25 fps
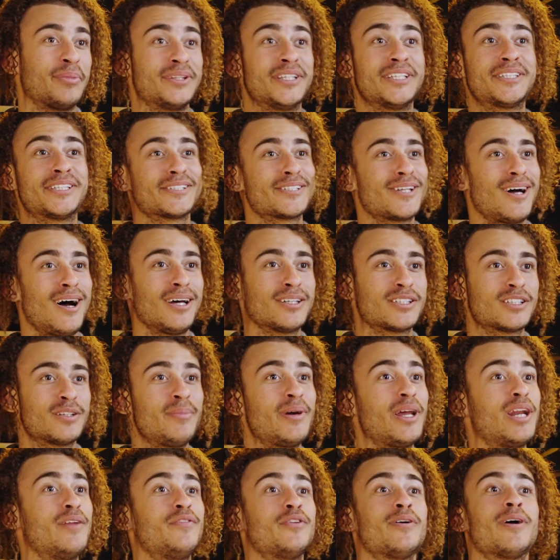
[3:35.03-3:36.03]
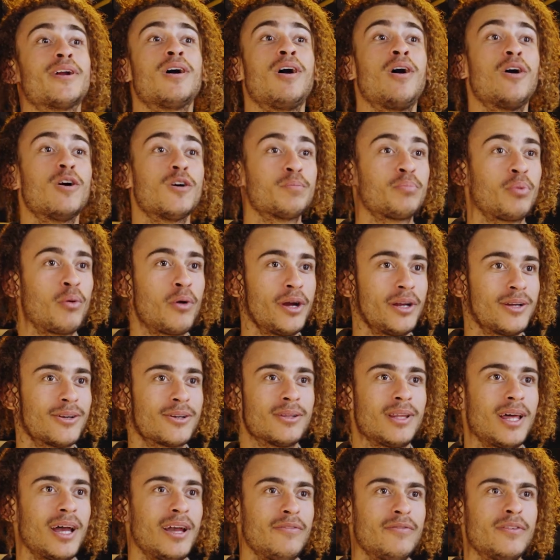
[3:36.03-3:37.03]
But this is awesome, and if you're at a hard point in
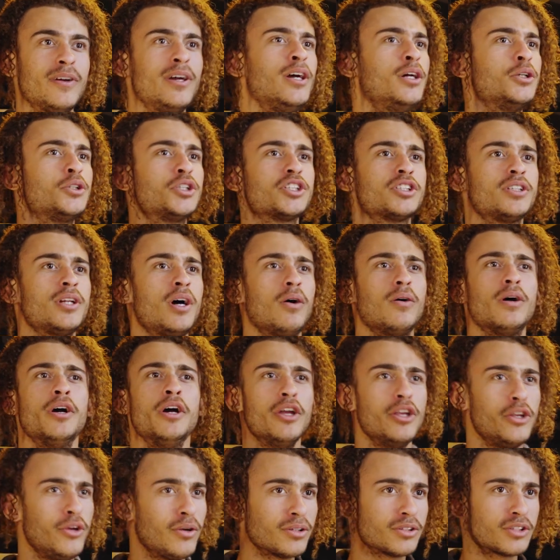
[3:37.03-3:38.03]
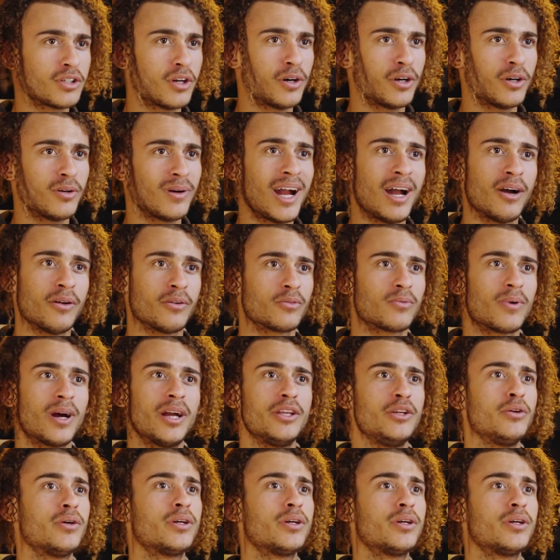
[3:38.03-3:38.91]
your life, just know, you can turn it around, right?